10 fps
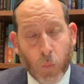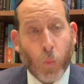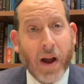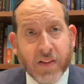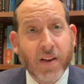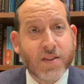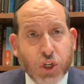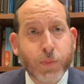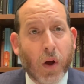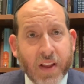Why does
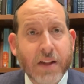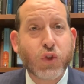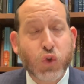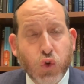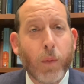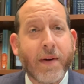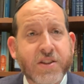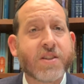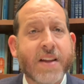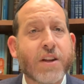Yishmael get so
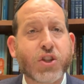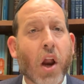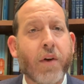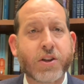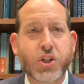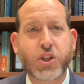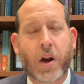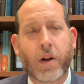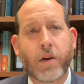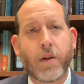much attention on Rosh
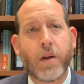Hashanah?